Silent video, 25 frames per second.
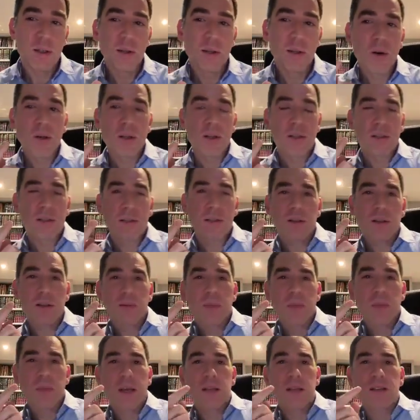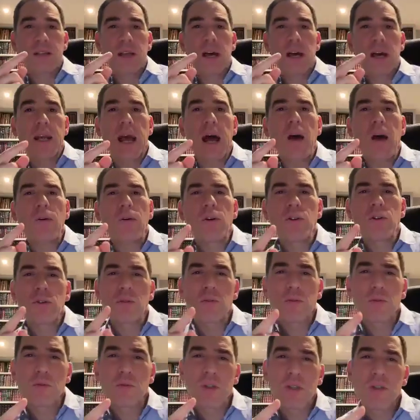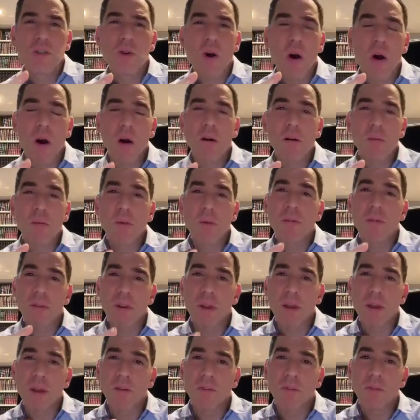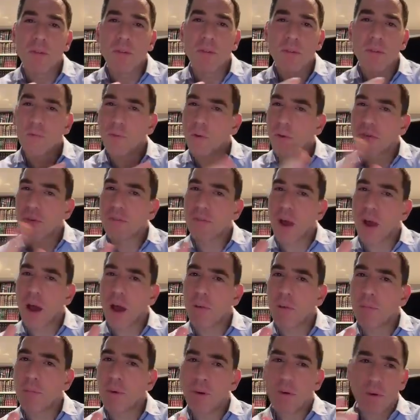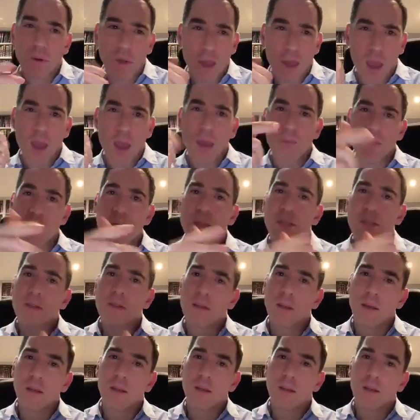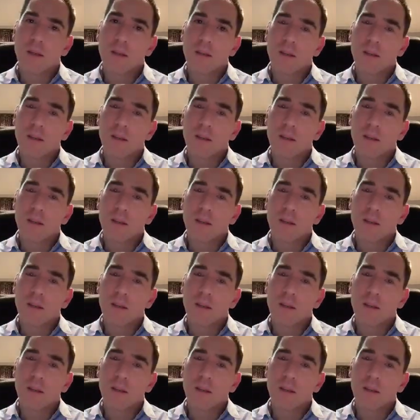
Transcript: Notice, it's not how could you do these horrible things, full stop, A, B, C.